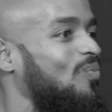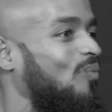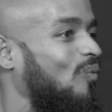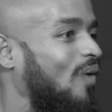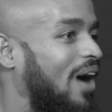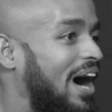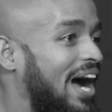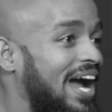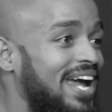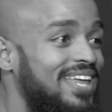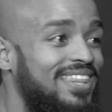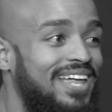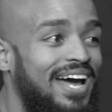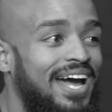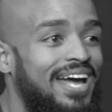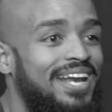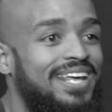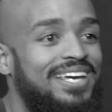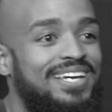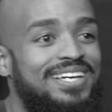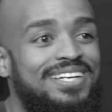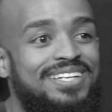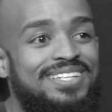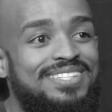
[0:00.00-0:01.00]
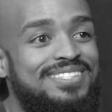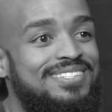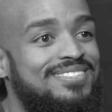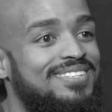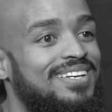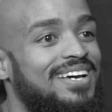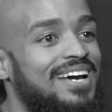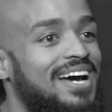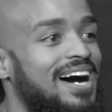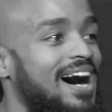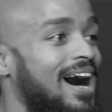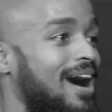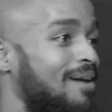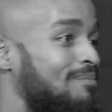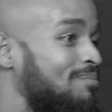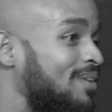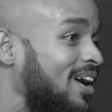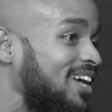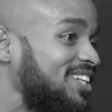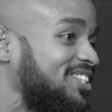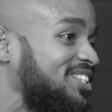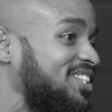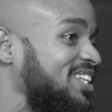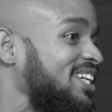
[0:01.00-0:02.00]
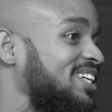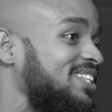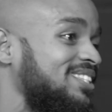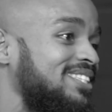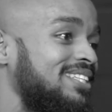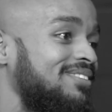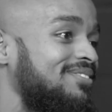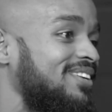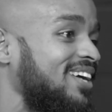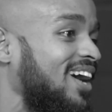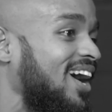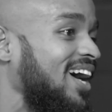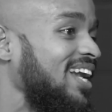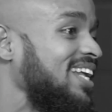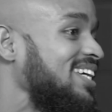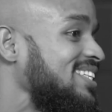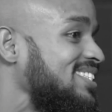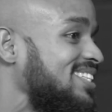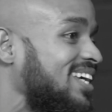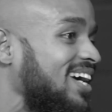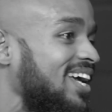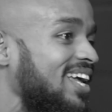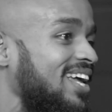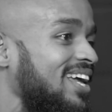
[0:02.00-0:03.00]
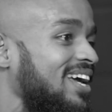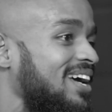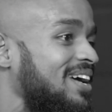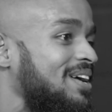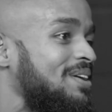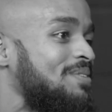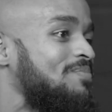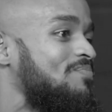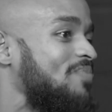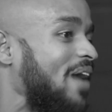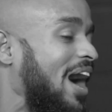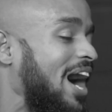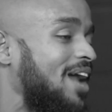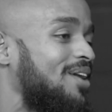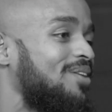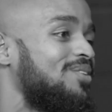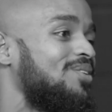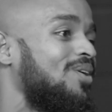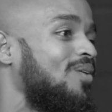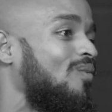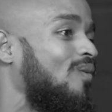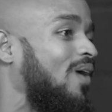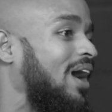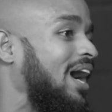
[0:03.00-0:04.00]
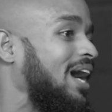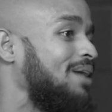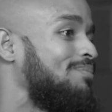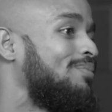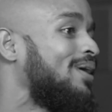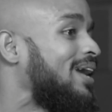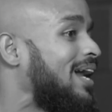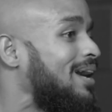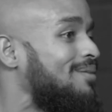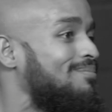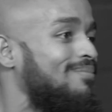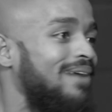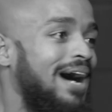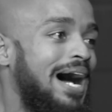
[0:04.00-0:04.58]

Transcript: Why that is, I'm not sure, to be honest. Like, I don't know why, but I'm